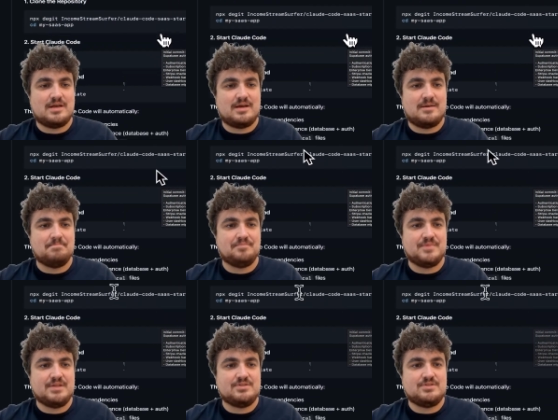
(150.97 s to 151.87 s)

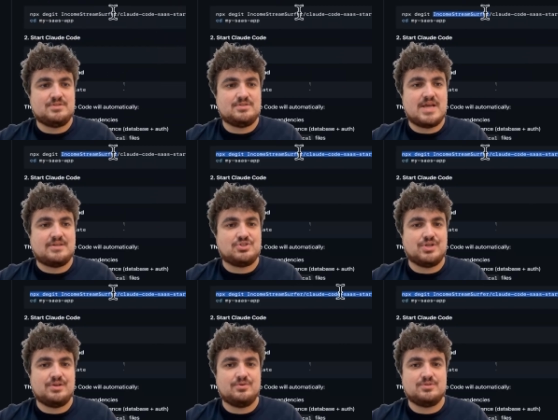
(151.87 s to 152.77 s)
um,
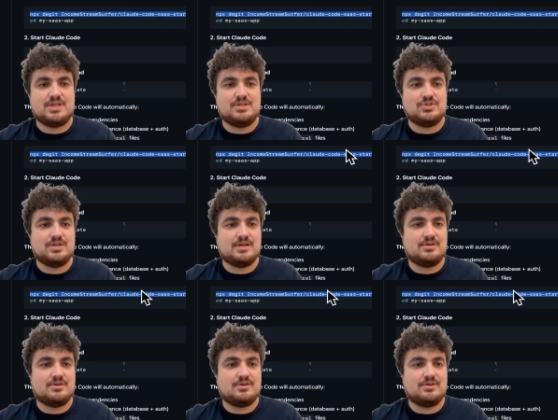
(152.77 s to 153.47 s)
Dedjit or degit.